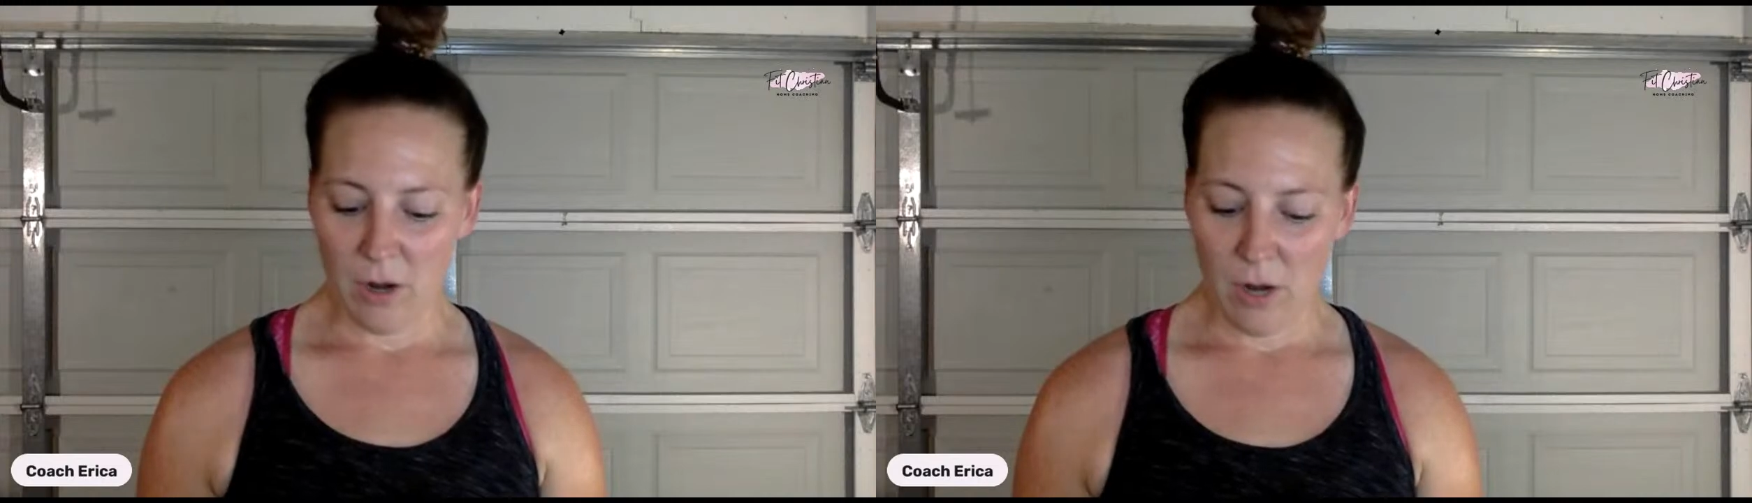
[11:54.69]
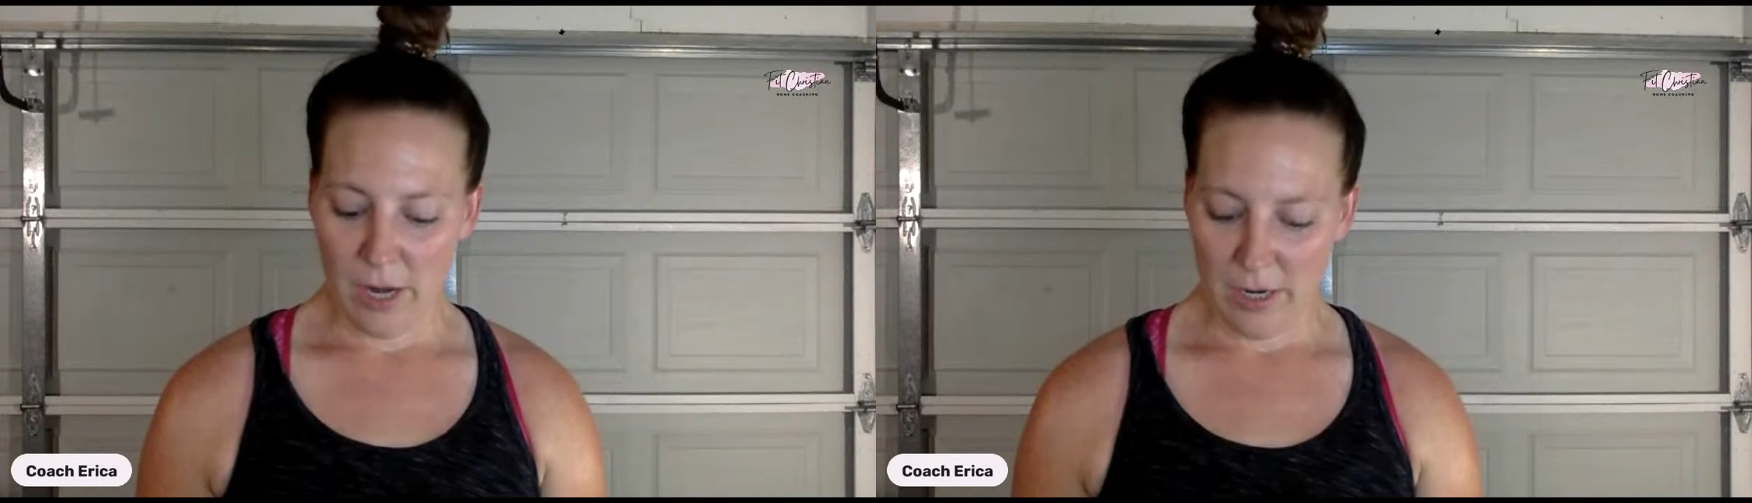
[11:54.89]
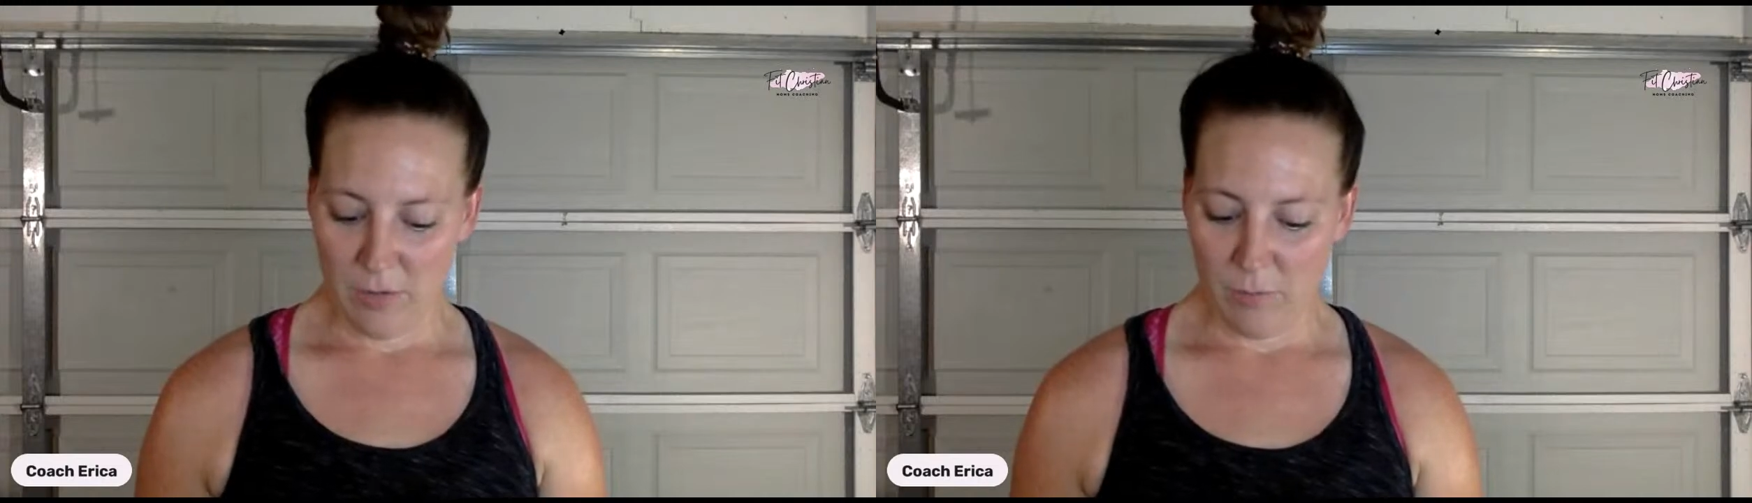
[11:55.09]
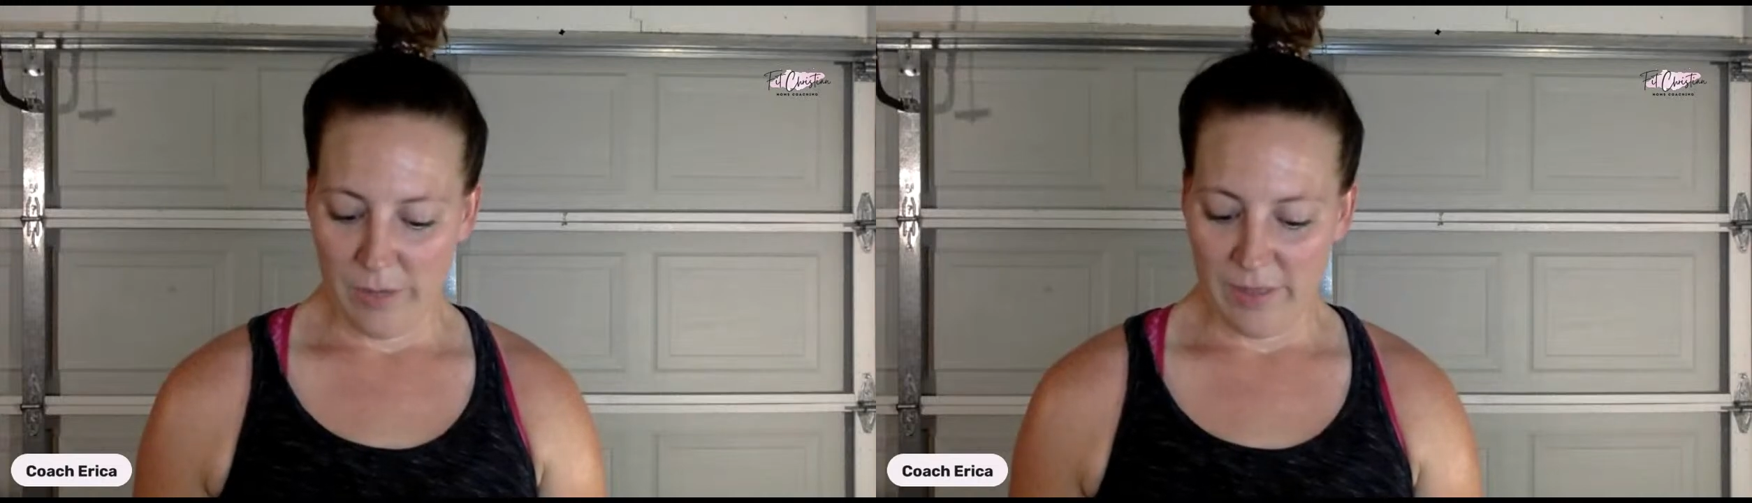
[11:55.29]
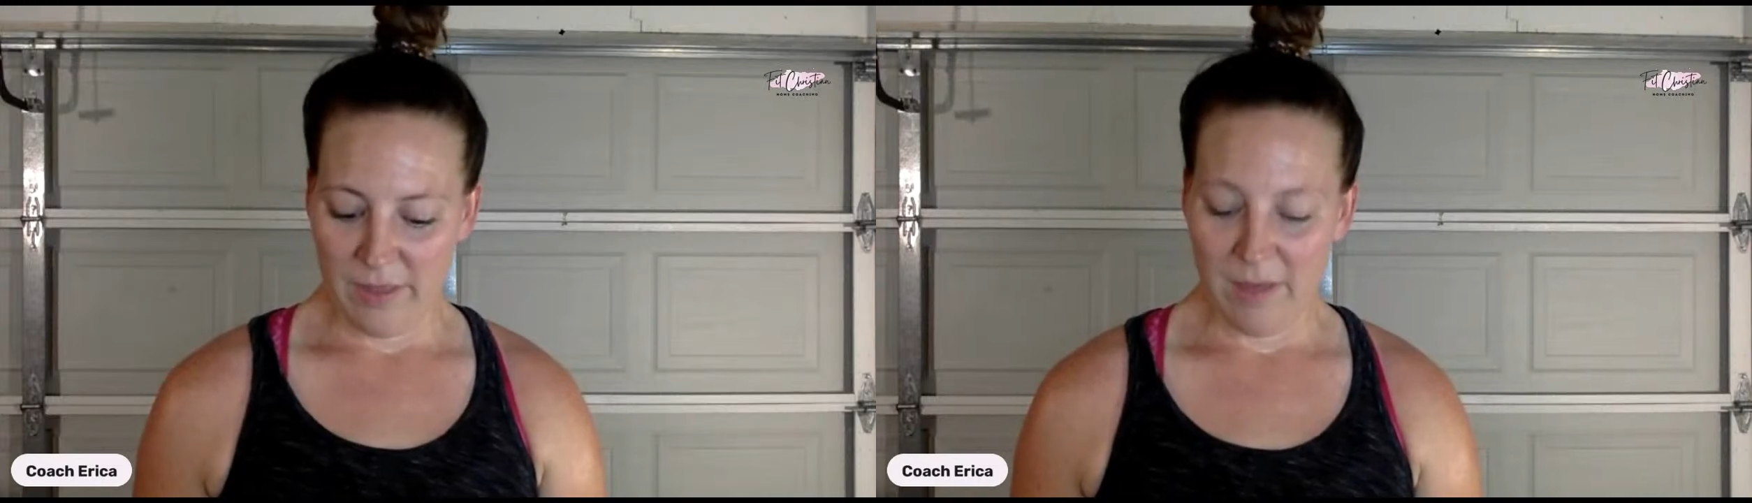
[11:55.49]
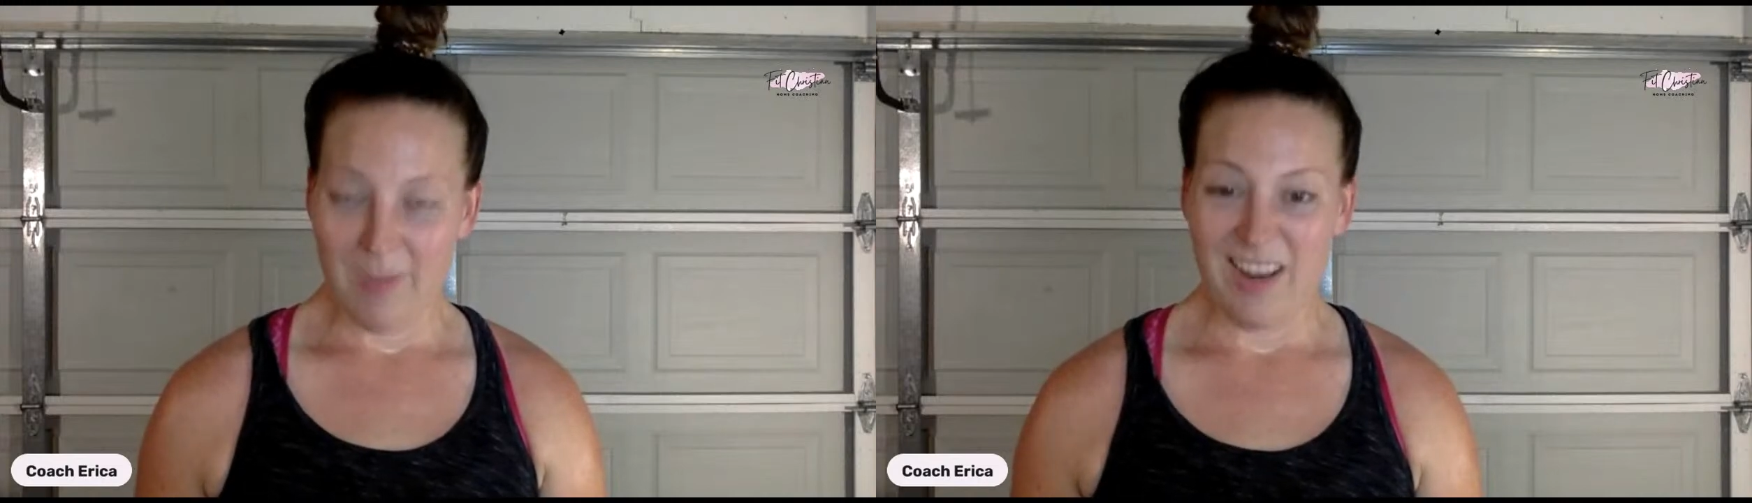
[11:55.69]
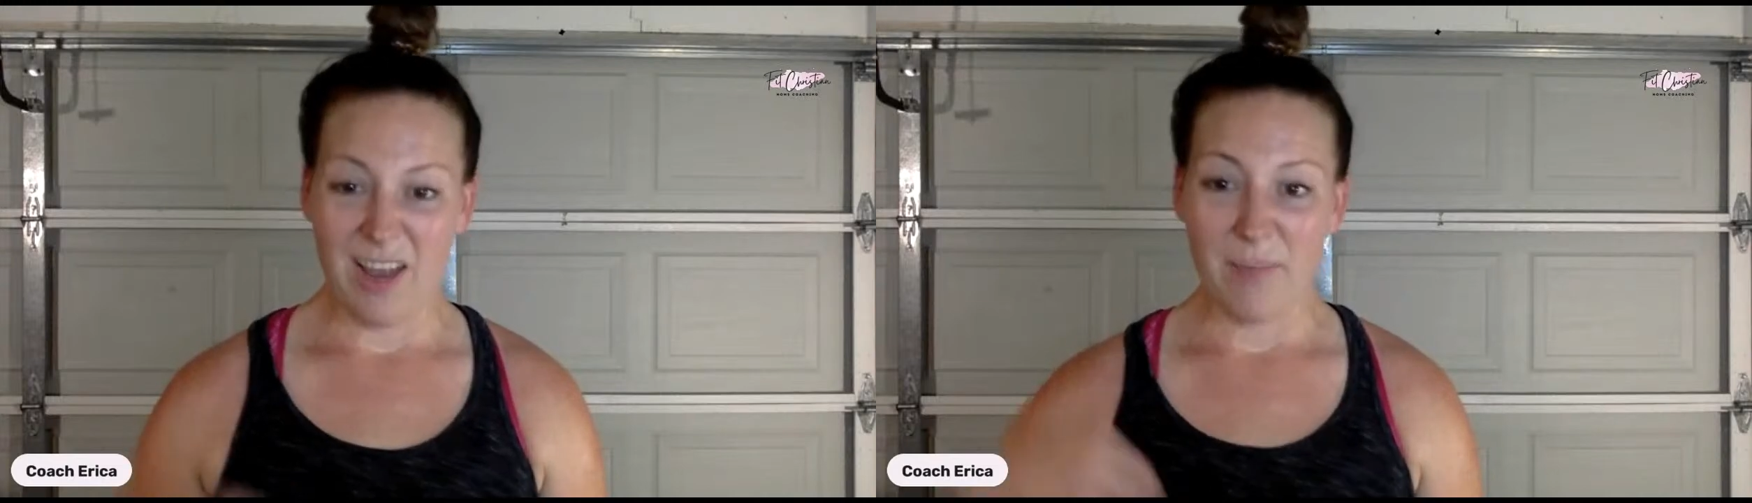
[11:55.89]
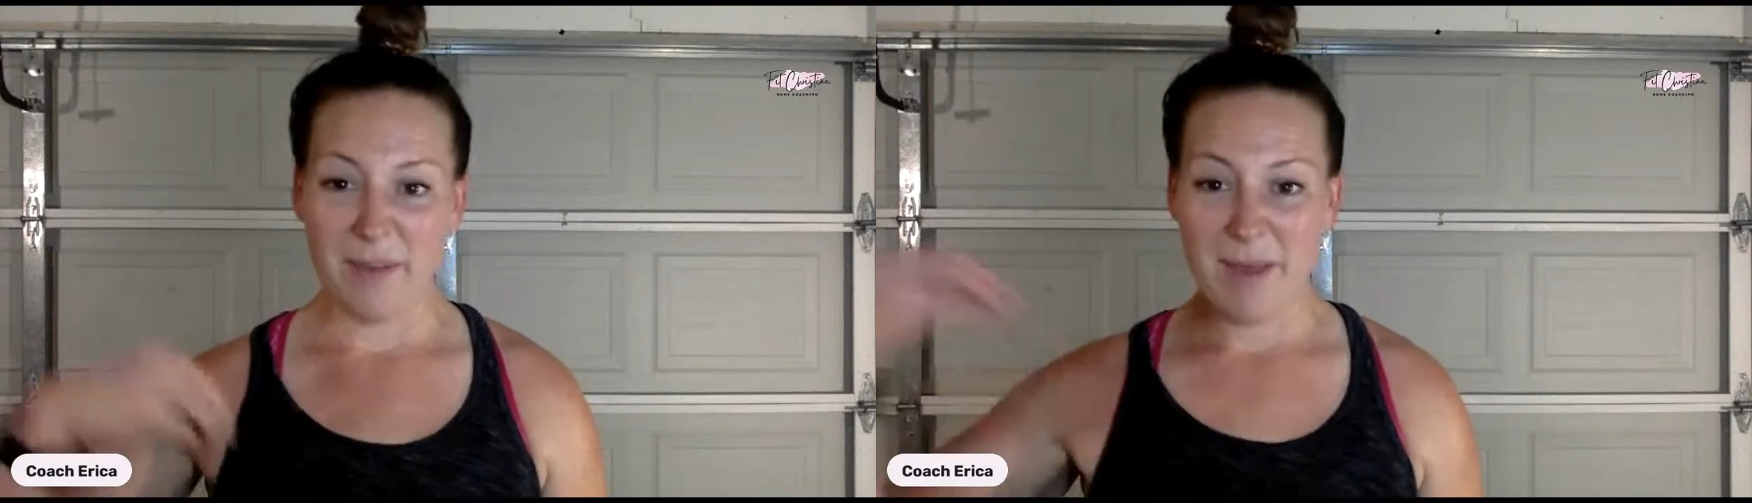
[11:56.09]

on with them and help